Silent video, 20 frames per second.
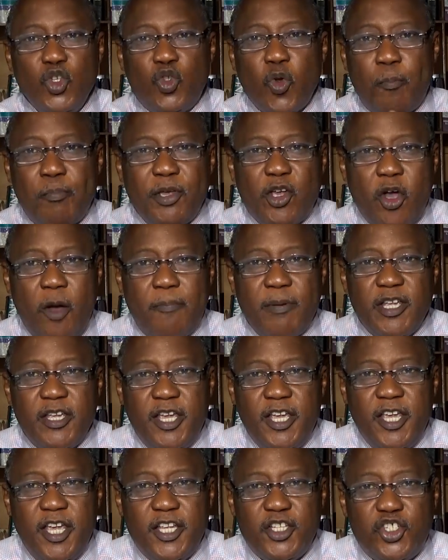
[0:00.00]
to pick up
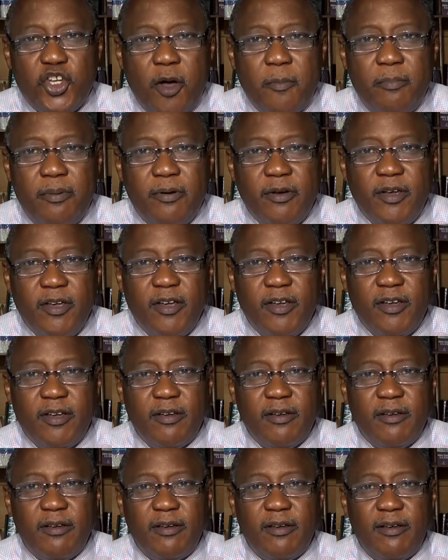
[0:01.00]
a, a, a job.
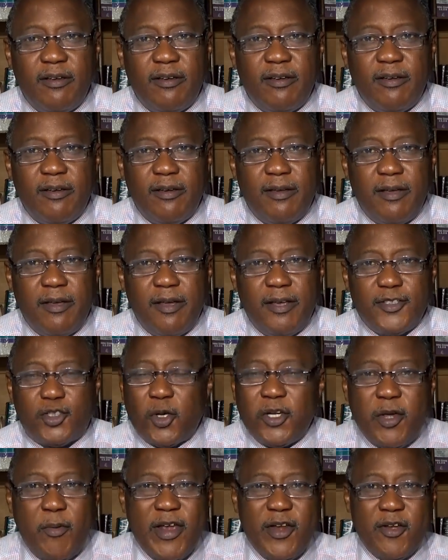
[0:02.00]

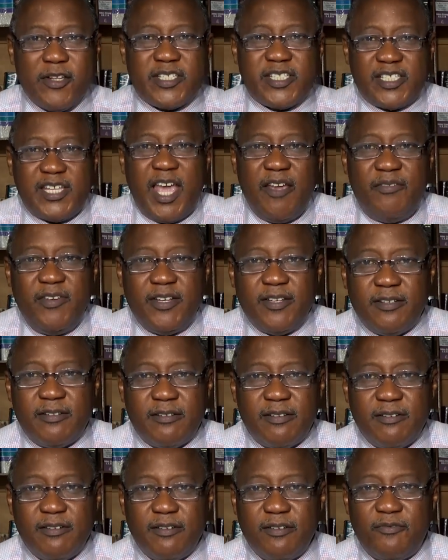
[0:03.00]
So they were not serving
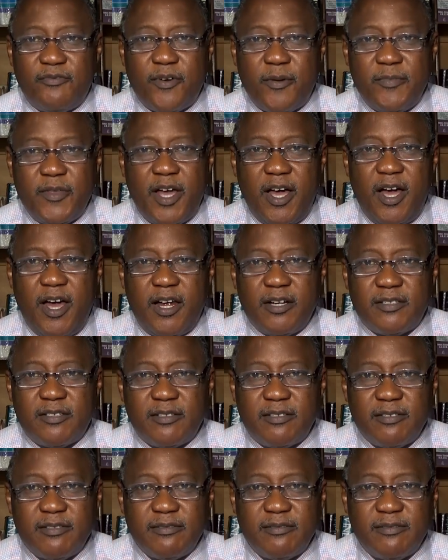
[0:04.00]
from their
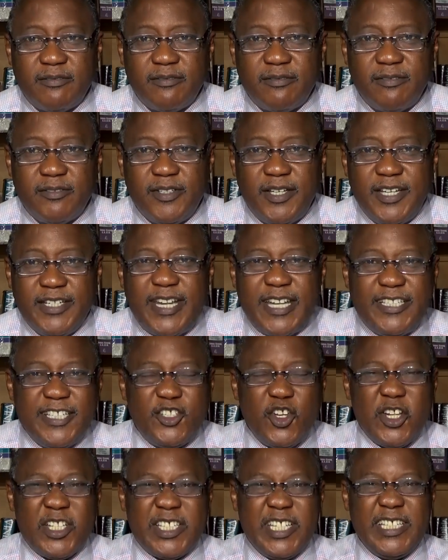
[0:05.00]
heart. They
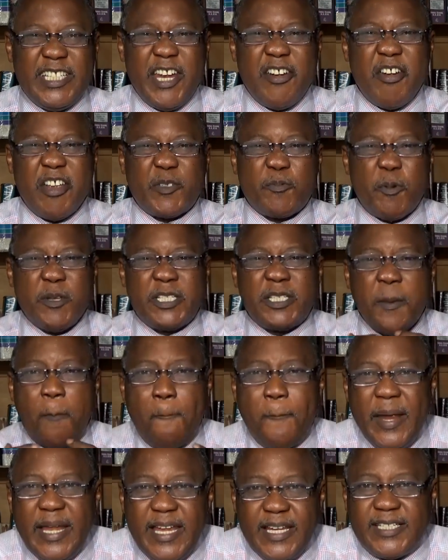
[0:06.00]
did not see it a
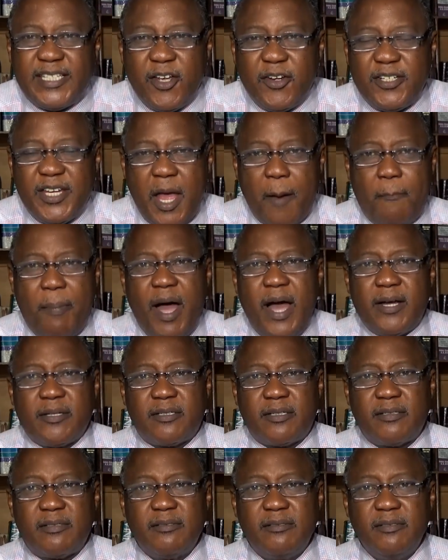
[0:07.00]
responsibility on their
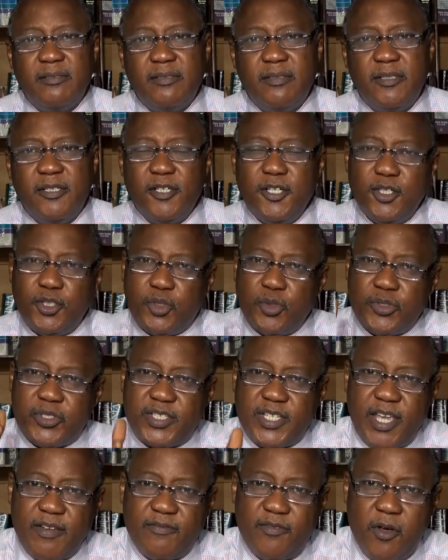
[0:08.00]
part to
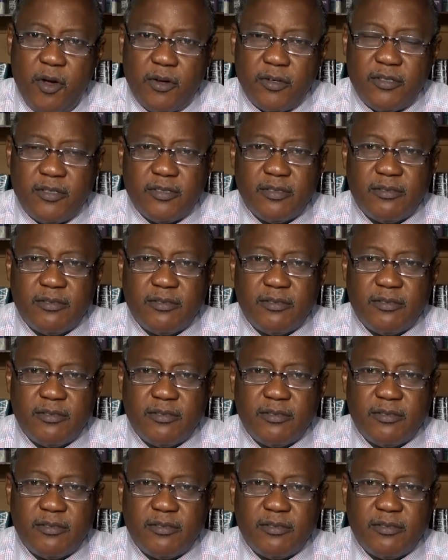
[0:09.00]
serve God.